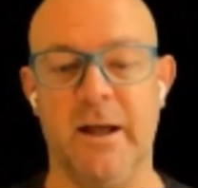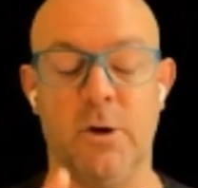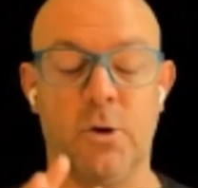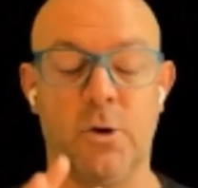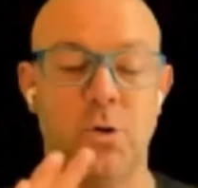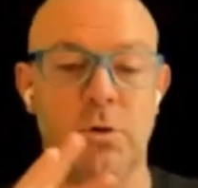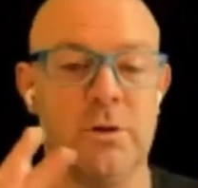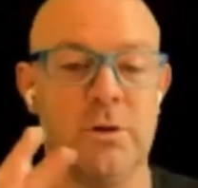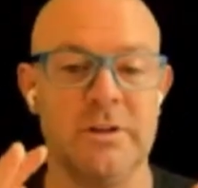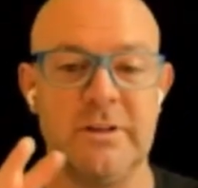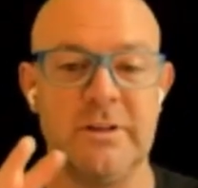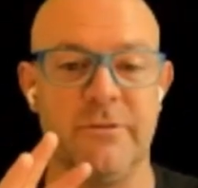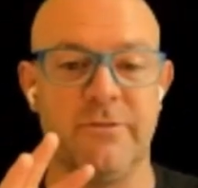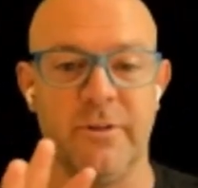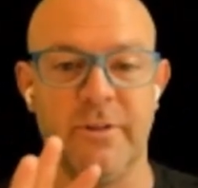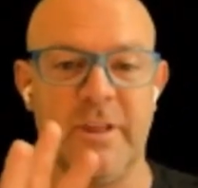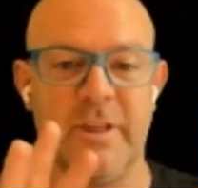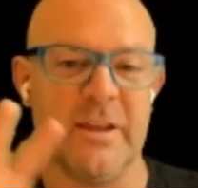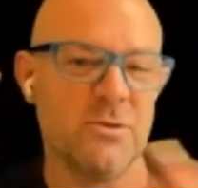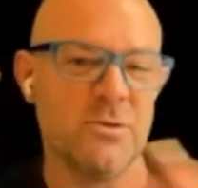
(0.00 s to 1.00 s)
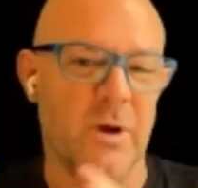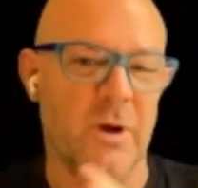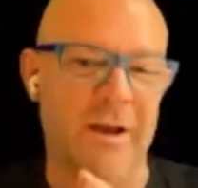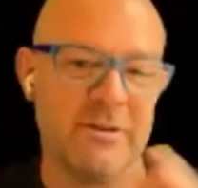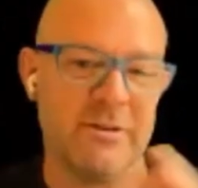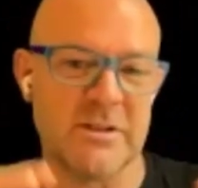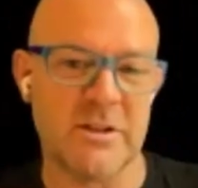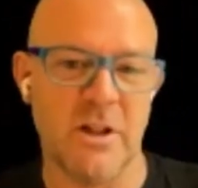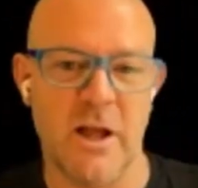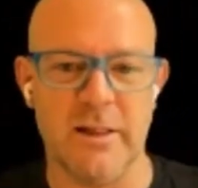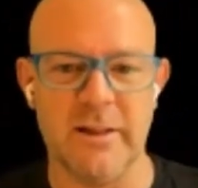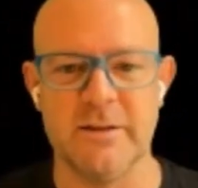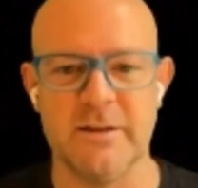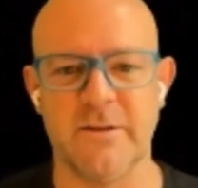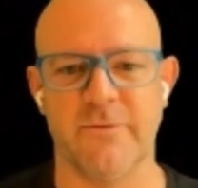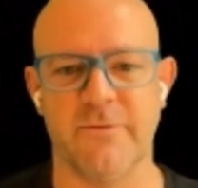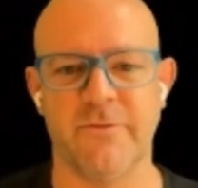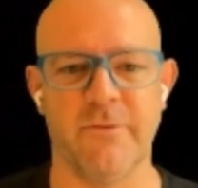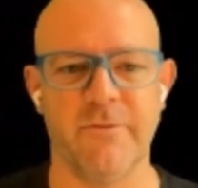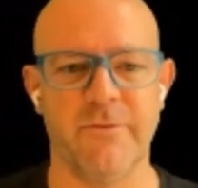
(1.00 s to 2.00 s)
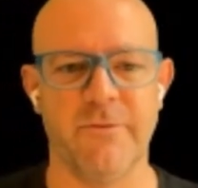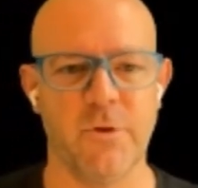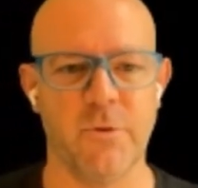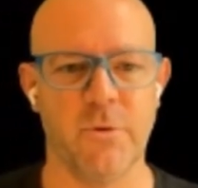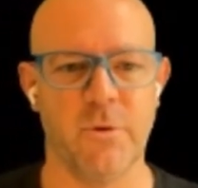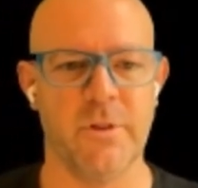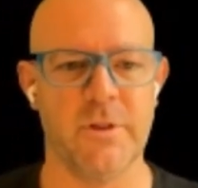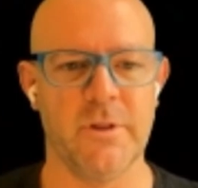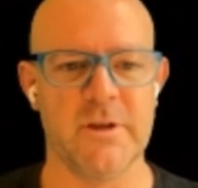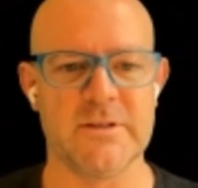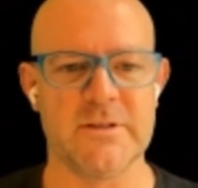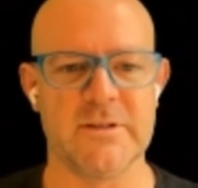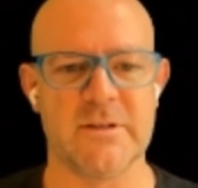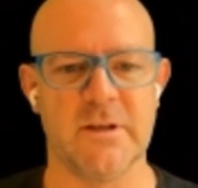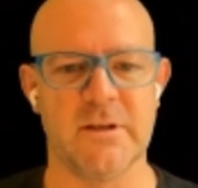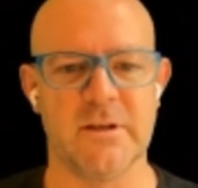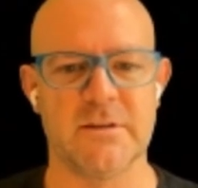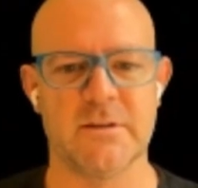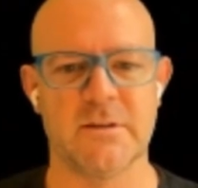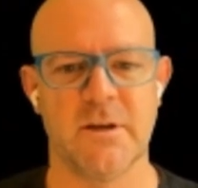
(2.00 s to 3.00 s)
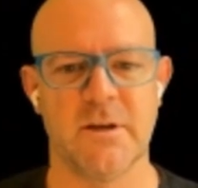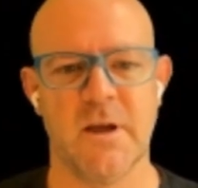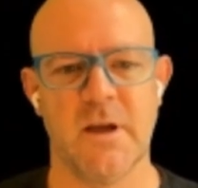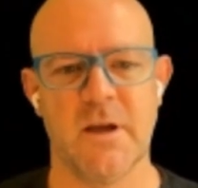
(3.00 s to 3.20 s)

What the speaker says: call it different things, or have a slightly different view on these things.